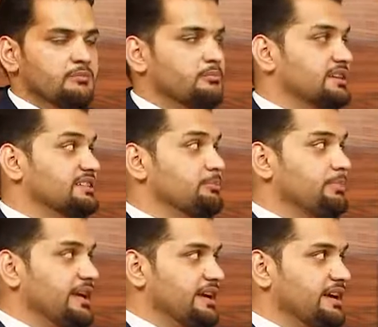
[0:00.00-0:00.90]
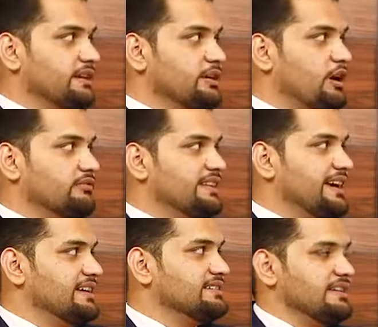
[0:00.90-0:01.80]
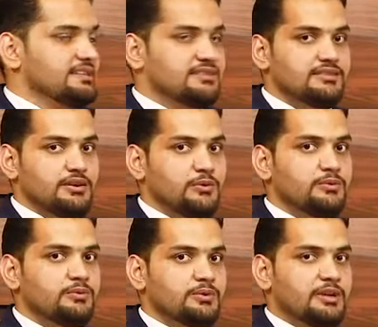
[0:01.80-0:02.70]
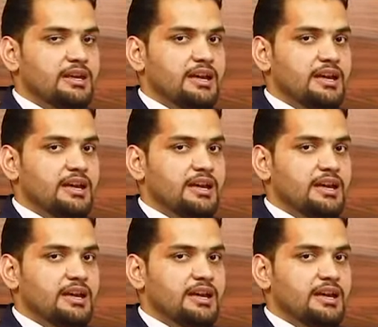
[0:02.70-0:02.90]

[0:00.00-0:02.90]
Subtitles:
But the pair of that is so,